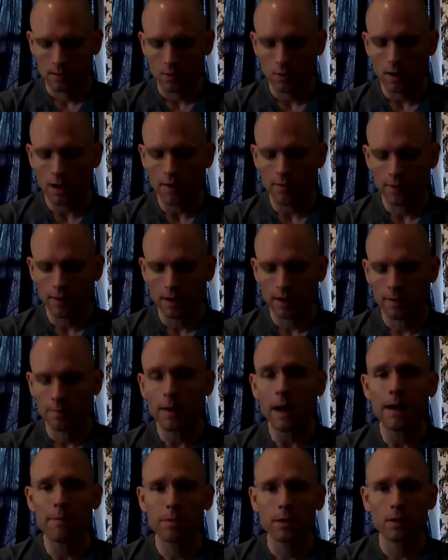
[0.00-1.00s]
So
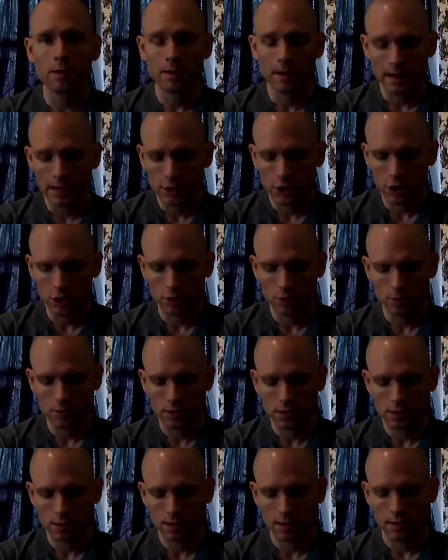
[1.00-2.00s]
covering popular
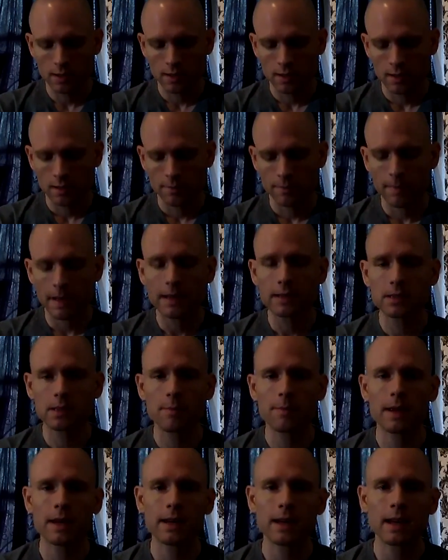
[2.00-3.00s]
issues
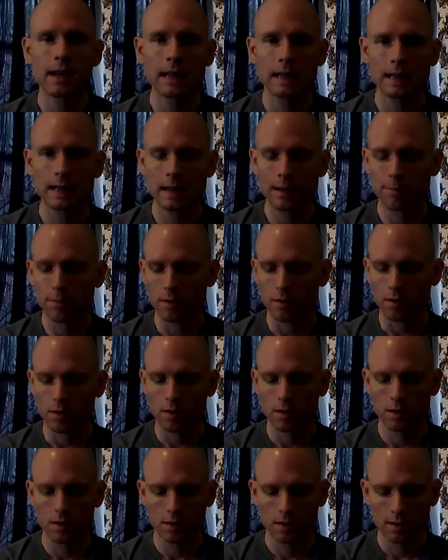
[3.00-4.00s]
makes the media
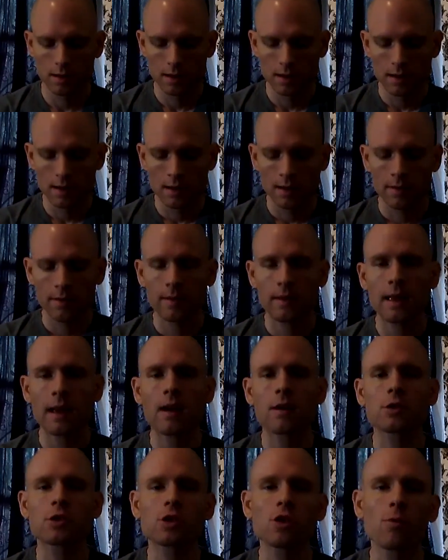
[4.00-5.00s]
liberal.
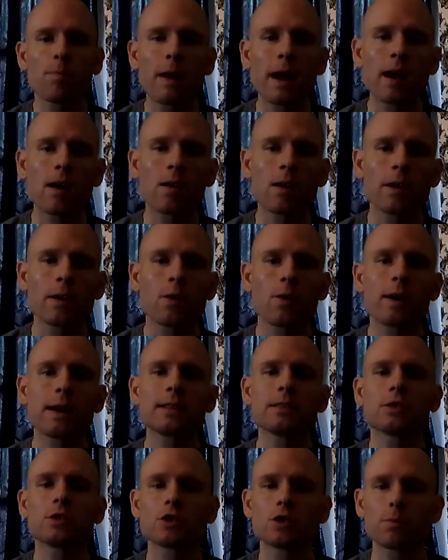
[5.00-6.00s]
They are so
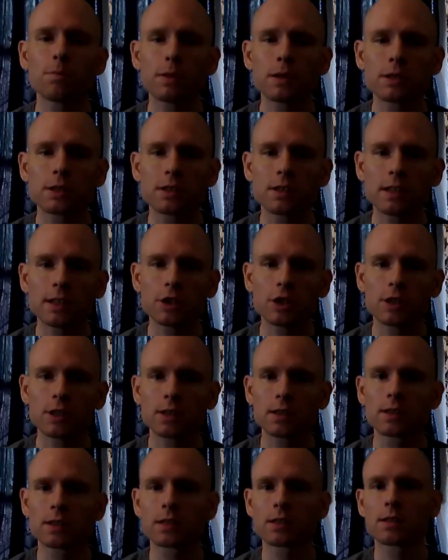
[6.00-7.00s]
paranoid,
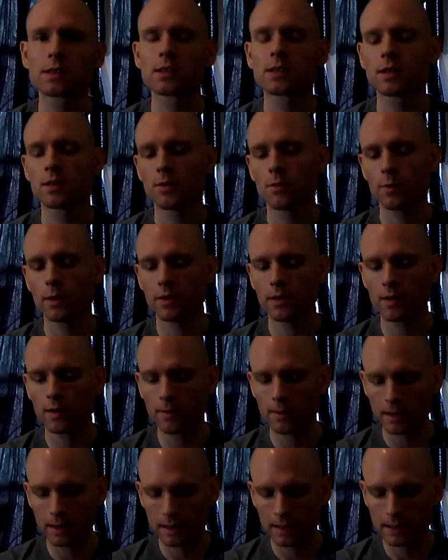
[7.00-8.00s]
superstitious with
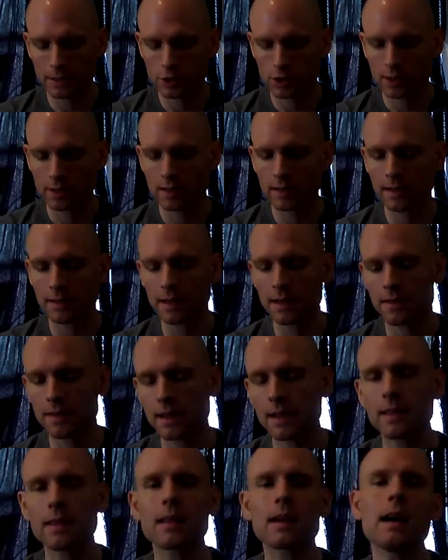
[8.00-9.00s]
their religion that they
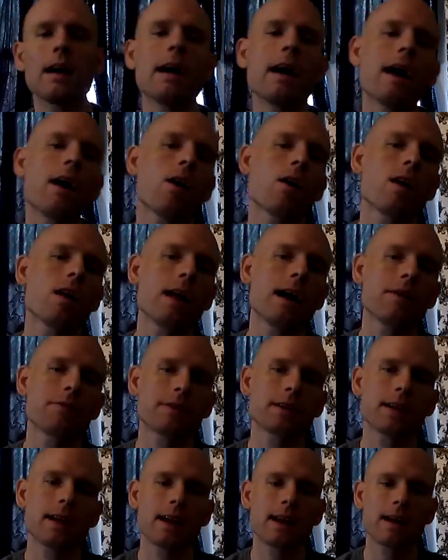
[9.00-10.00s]
think they're all
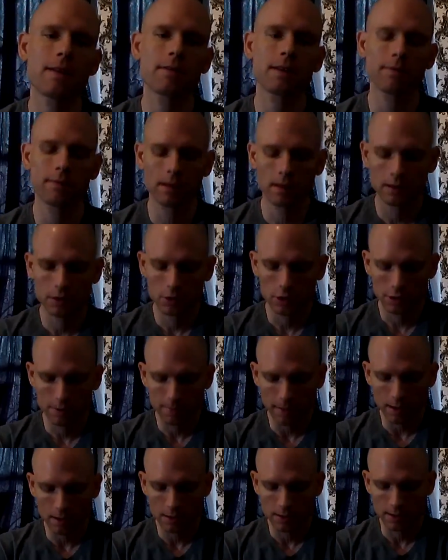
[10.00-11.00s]
out to get every
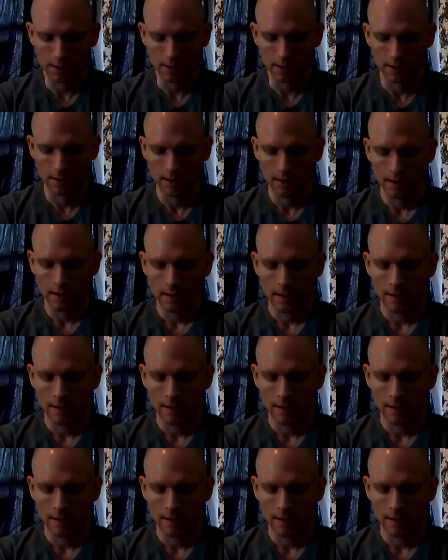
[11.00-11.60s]
religious person.